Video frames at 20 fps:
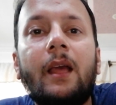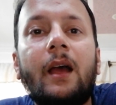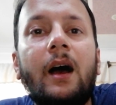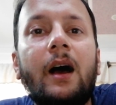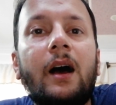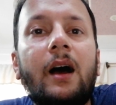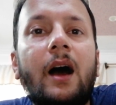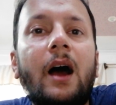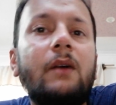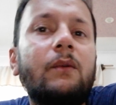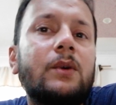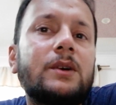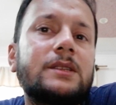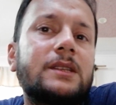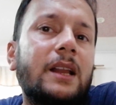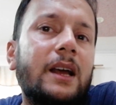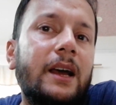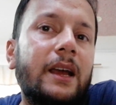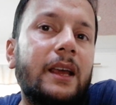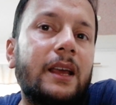I was
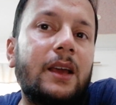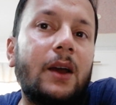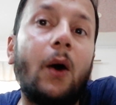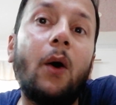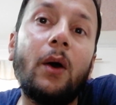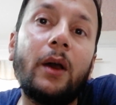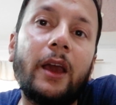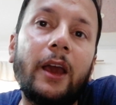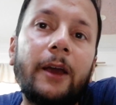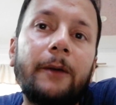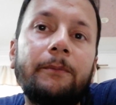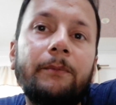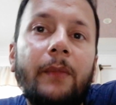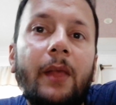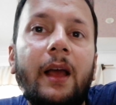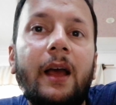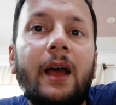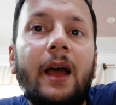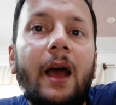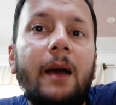like, okay,
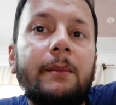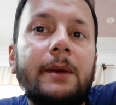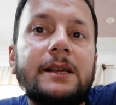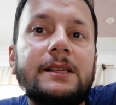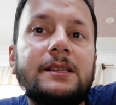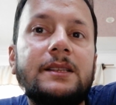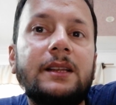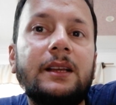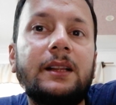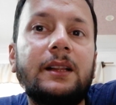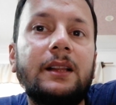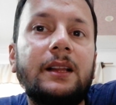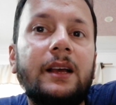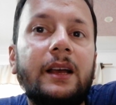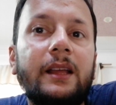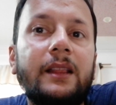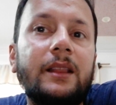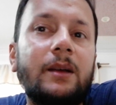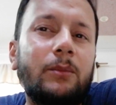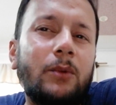am I still
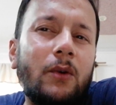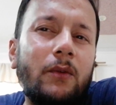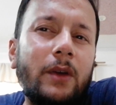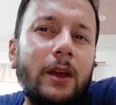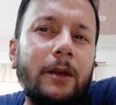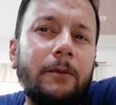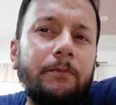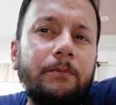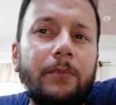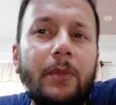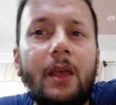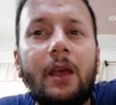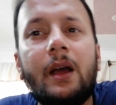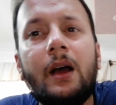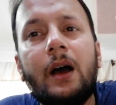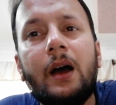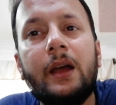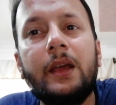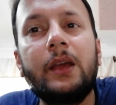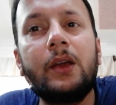in the movie?
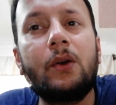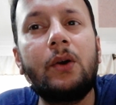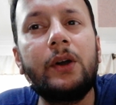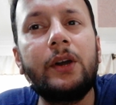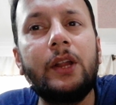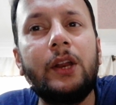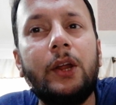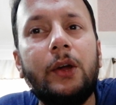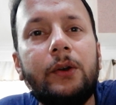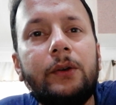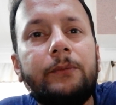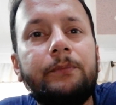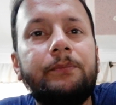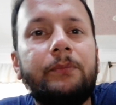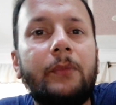He continued.